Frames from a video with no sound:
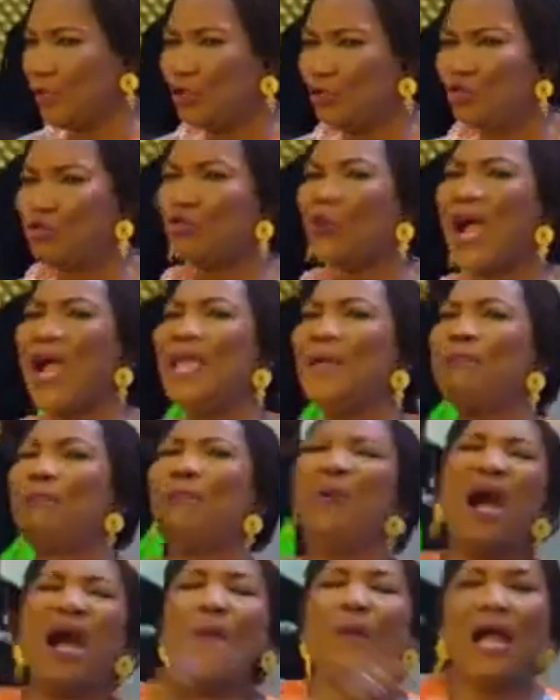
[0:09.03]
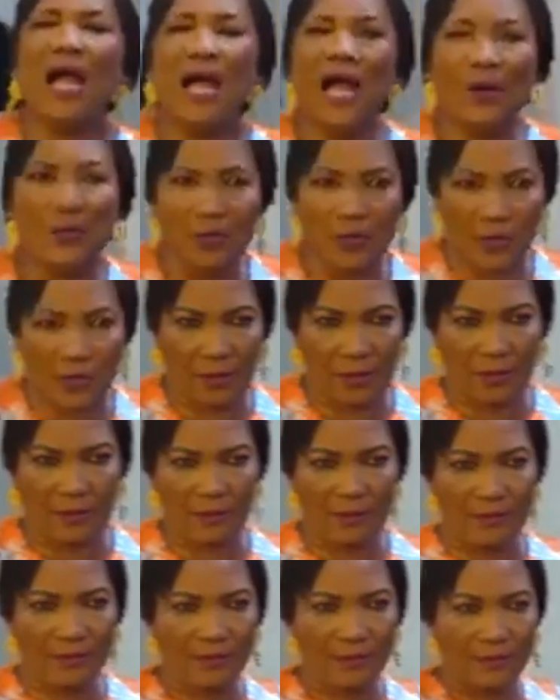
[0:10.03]
You are a powerhouse.
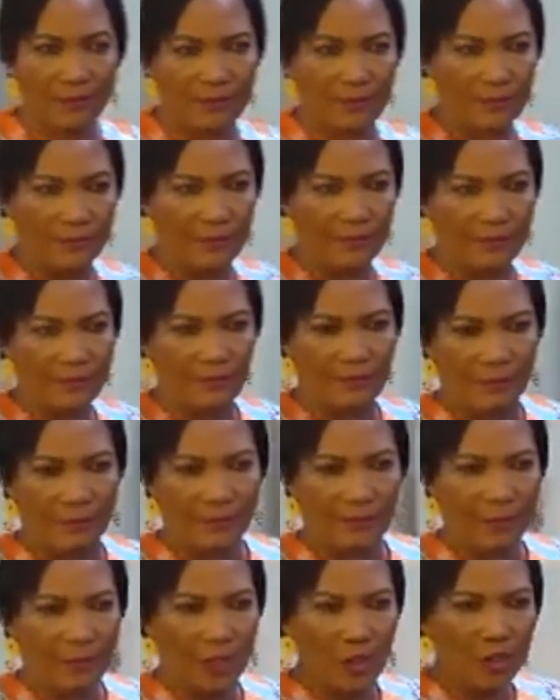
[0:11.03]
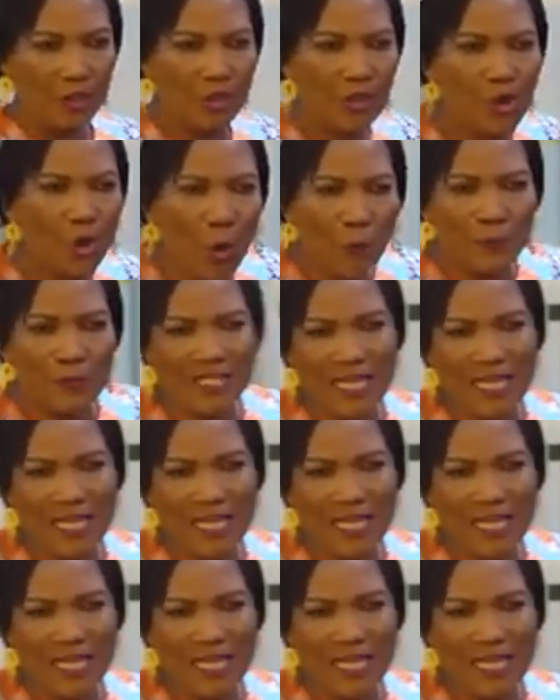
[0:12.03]
Job